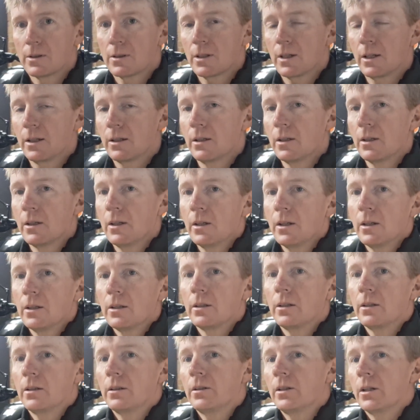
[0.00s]
So,
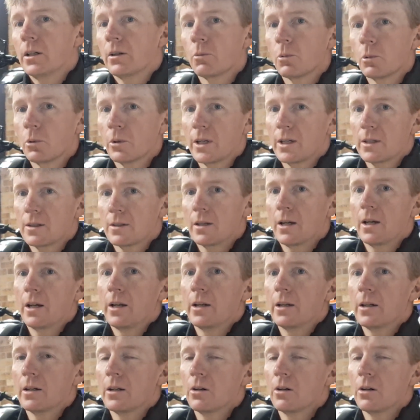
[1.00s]
you know, we'll get a